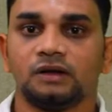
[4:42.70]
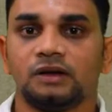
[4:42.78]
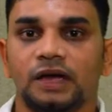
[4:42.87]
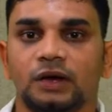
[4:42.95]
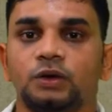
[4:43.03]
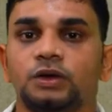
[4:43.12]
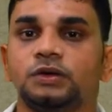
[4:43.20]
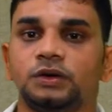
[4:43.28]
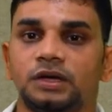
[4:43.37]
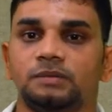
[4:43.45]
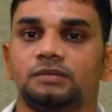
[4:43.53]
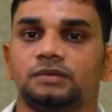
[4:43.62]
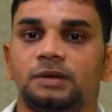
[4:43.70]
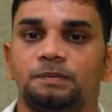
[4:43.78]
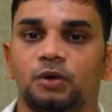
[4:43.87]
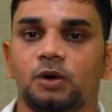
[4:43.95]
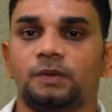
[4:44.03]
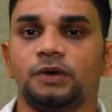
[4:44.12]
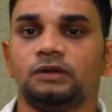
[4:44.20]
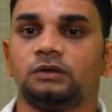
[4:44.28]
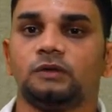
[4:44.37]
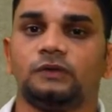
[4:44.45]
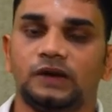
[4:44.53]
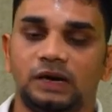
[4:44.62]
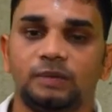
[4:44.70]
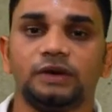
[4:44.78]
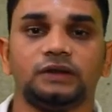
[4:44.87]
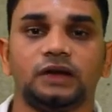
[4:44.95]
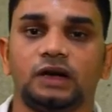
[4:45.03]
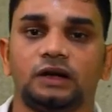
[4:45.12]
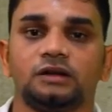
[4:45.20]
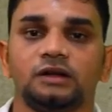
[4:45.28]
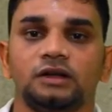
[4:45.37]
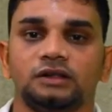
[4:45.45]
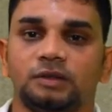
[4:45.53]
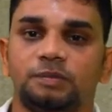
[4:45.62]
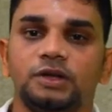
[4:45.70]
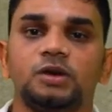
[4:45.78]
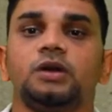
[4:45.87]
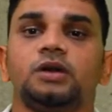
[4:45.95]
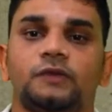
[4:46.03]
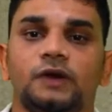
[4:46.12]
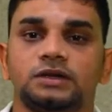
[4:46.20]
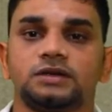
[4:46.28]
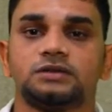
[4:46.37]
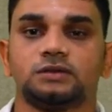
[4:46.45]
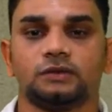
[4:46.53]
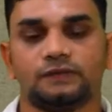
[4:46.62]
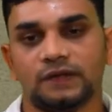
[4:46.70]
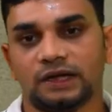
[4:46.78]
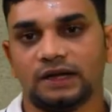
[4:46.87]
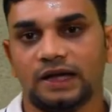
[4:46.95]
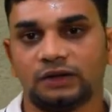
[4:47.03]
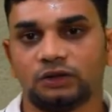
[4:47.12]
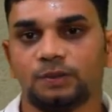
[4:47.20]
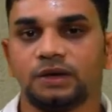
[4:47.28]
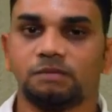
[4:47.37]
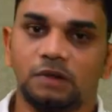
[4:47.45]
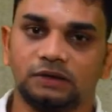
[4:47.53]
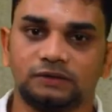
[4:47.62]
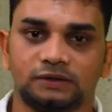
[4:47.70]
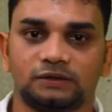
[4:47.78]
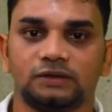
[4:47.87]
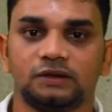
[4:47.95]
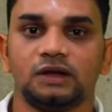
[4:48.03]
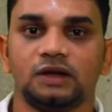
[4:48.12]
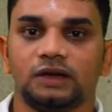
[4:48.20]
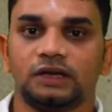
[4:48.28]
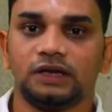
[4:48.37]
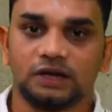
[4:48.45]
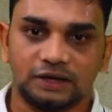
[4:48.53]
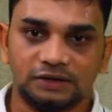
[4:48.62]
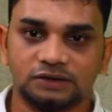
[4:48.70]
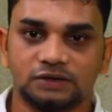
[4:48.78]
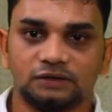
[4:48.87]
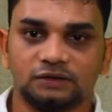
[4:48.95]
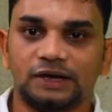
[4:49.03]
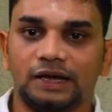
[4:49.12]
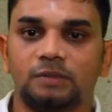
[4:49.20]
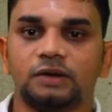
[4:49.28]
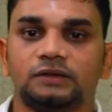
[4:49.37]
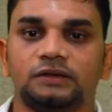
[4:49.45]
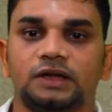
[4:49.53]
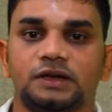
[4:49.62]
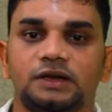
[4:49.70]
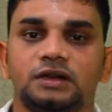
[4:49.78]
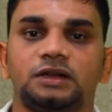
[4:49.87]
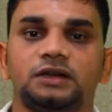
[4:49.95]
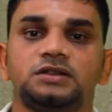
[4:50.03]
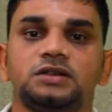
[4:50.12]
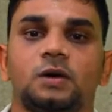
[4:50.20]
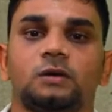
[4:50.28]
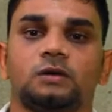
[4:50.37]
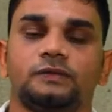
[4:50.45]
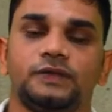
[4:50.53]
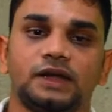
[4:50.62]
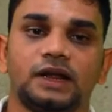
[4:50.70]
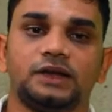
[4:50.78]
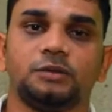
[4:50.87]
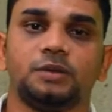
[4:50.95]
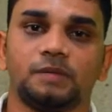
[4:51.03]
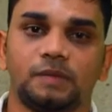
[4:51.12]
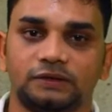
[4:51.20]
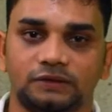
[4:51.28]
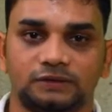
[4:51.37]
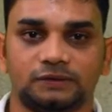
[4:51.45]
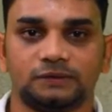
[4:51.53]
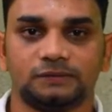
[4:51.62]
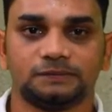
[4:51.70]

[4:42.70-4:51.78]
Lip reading: According to him, the properties of elements are the periodic functions of their atomic masses. He arranged the elements in the increasing order of their atomic masses.